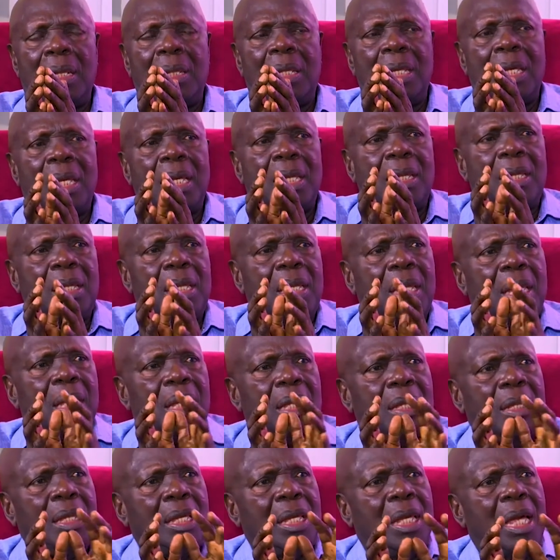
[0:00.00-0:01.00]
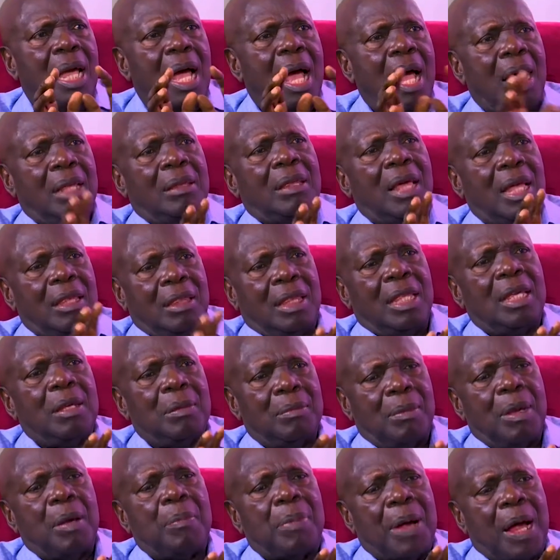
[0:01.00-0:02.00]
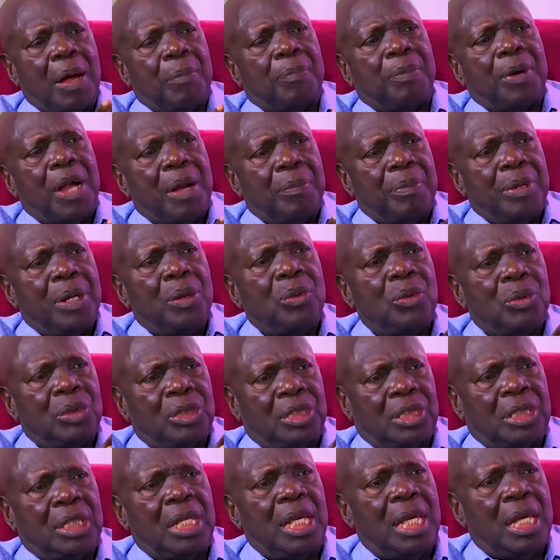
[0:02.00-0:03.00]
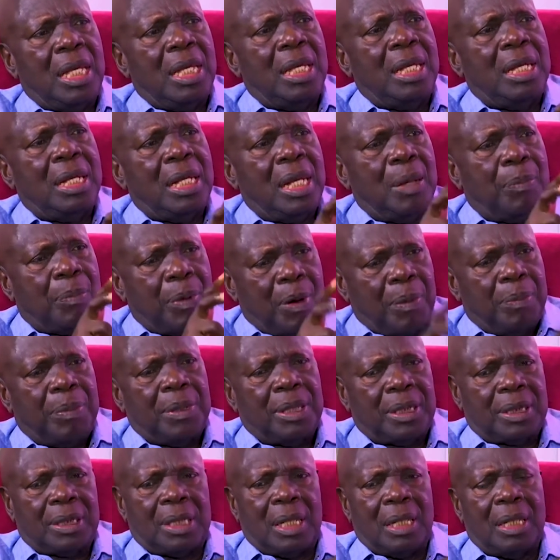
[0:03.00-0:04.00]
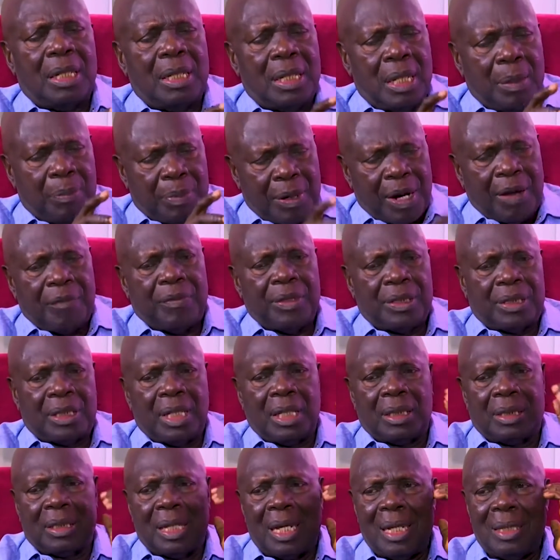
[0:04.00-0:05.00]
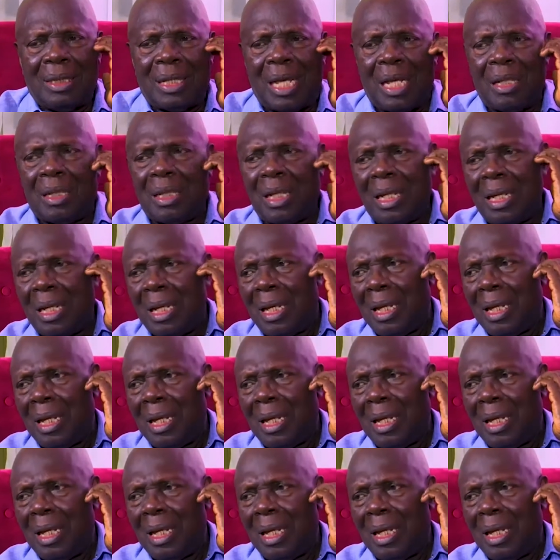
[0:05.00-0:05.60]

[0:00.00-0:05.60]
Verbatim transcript: the, the, the other thing I probably would say in the public in the private sector is that